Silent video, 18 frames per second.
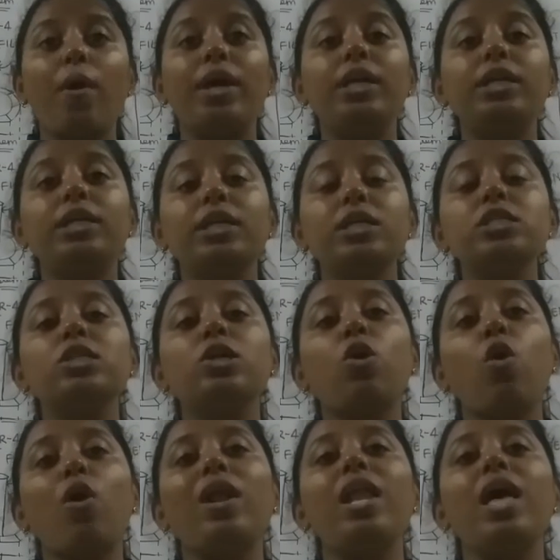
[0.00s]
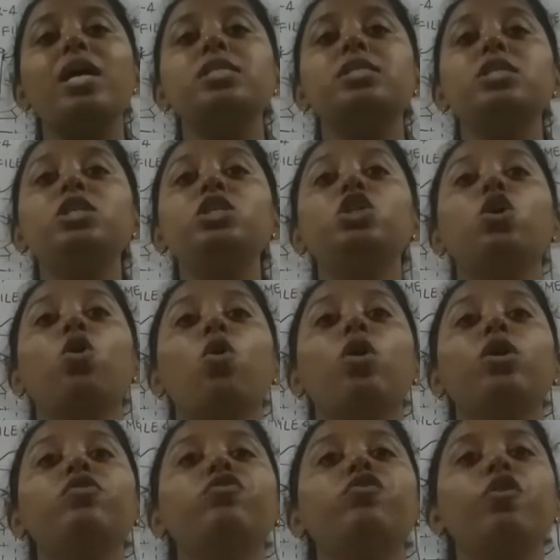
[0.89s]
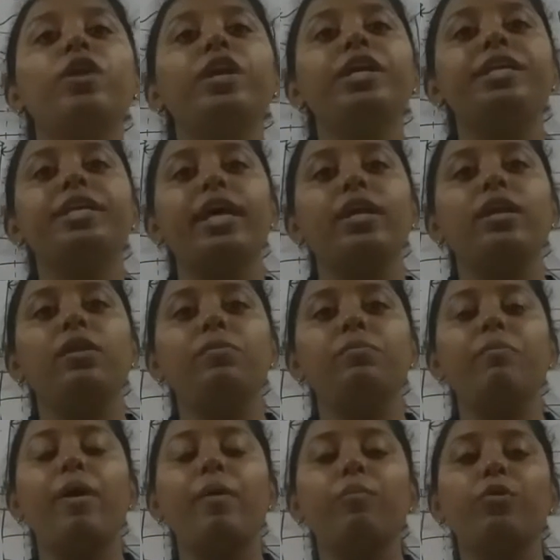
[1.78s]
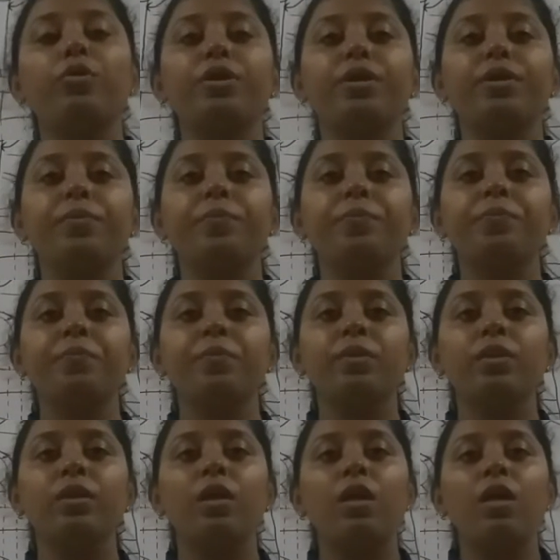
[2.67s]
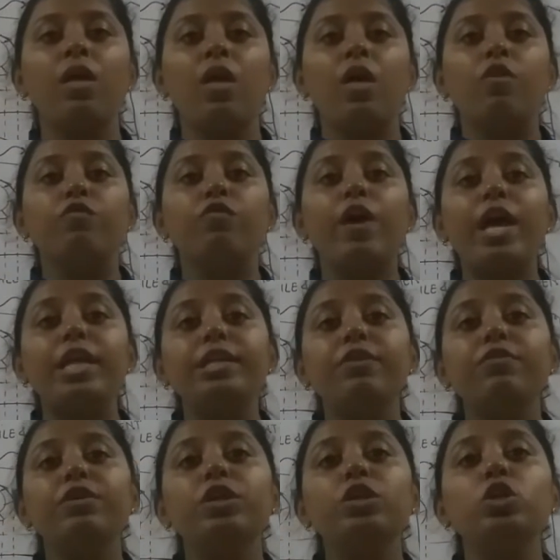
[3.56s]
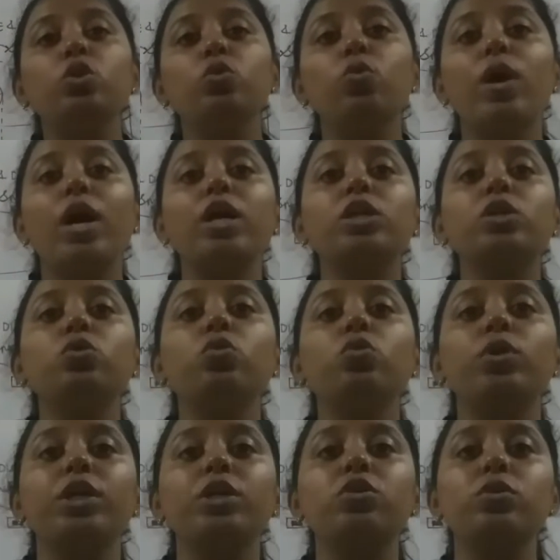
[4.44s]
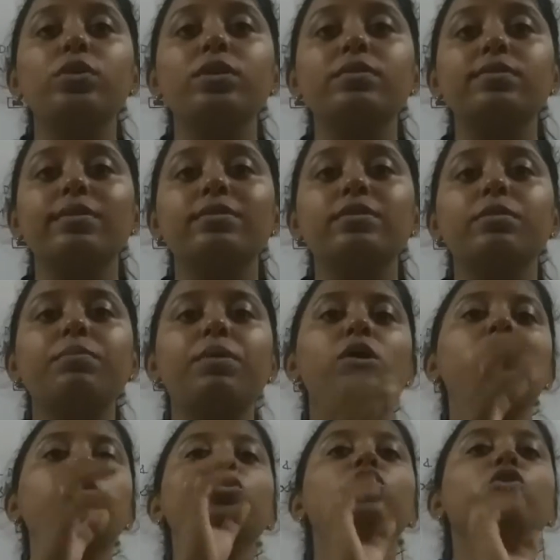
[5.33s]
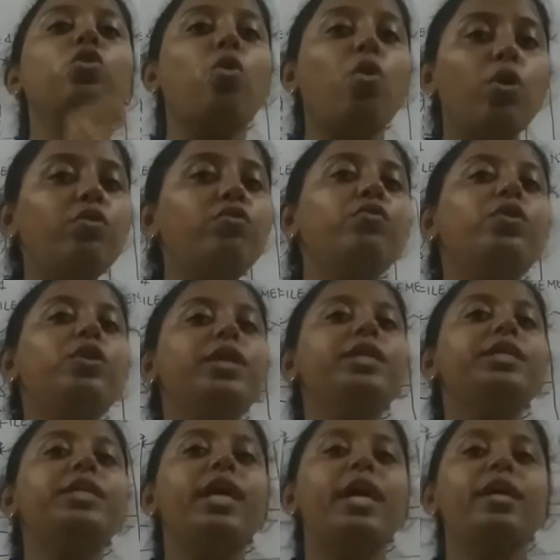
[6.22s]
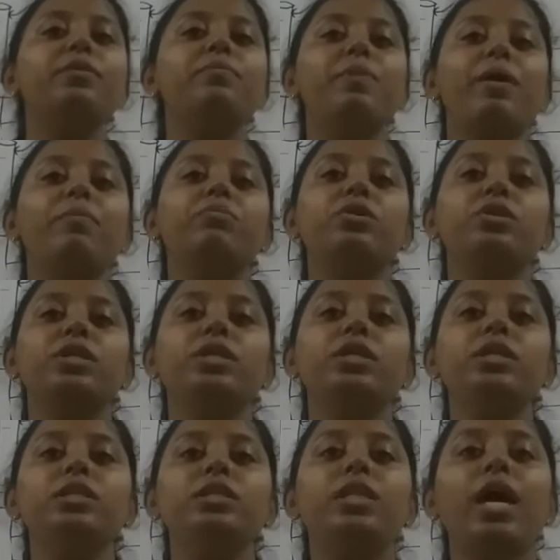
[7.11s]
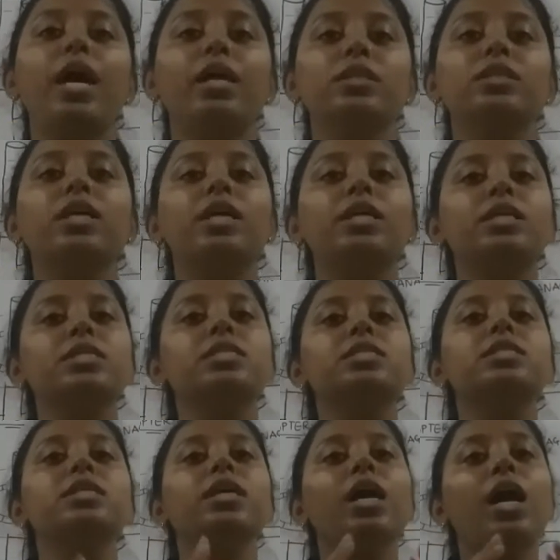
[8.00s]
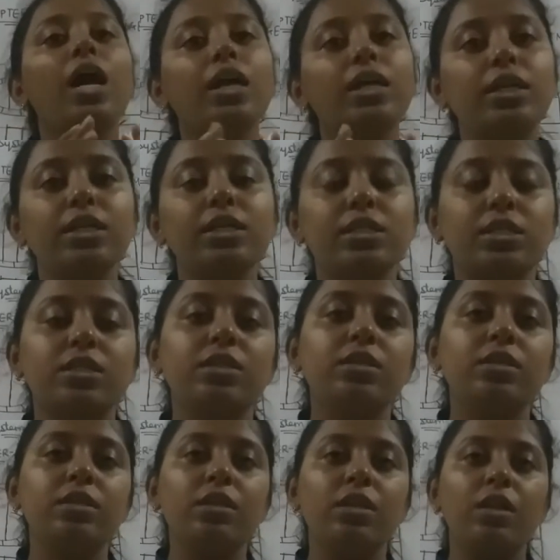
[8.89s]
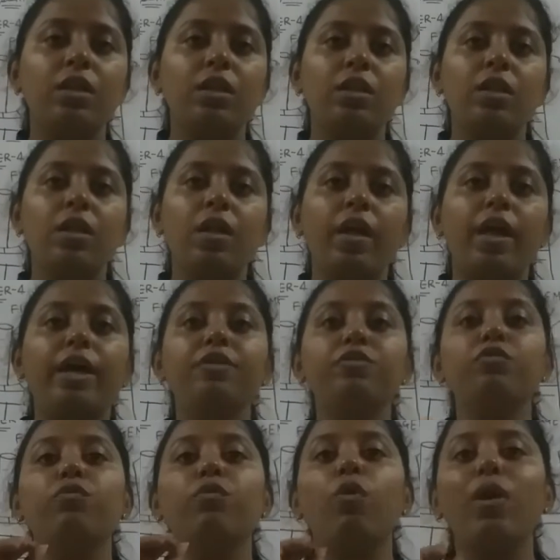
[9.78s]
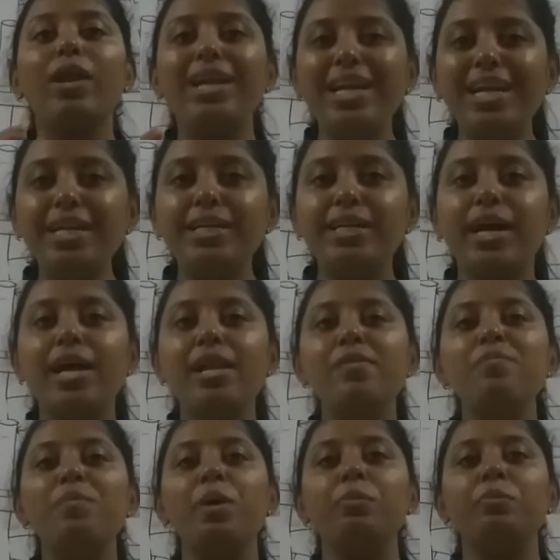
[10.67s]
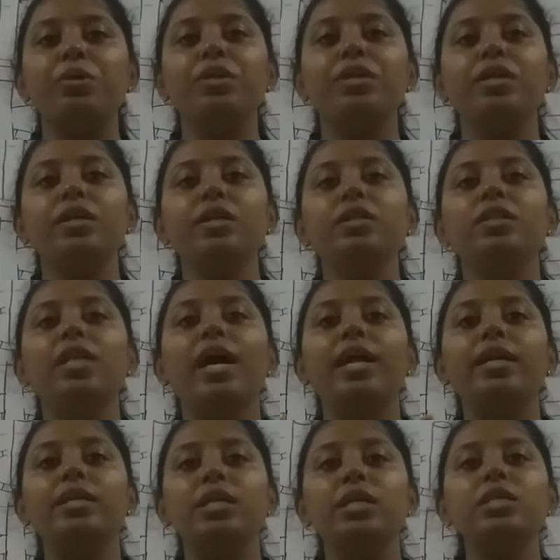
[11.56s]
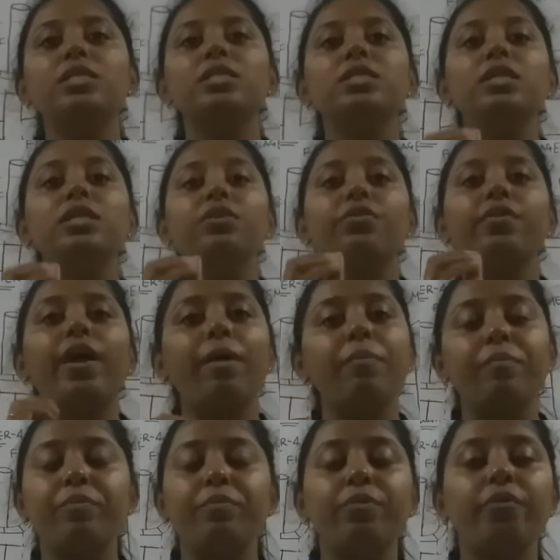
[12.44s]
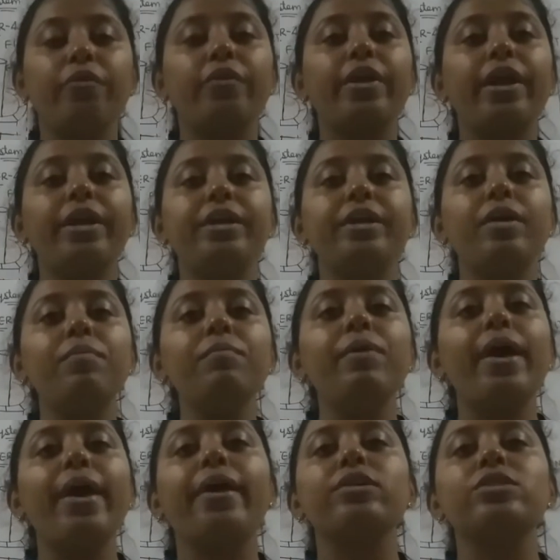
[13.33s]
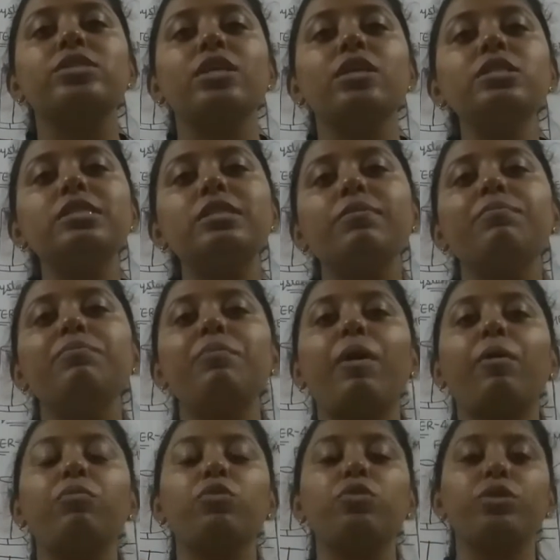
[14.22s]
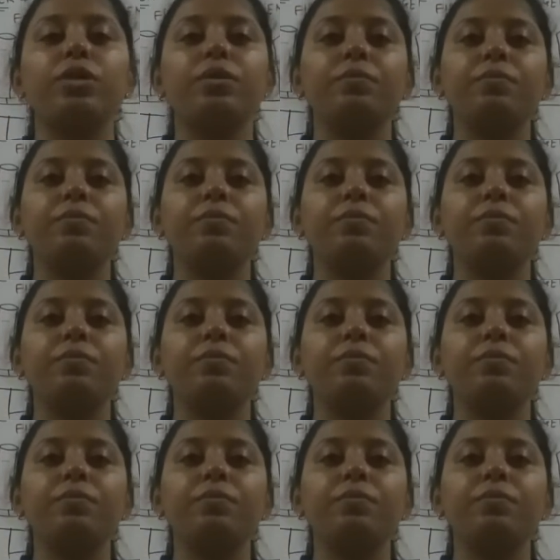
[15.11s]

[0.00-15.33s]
it is called as a non-volatile memory. Whenever you are going to discuss about the non-volatile memory, then that is the hard disk. And volatile memory, that is the RAM, random access memory.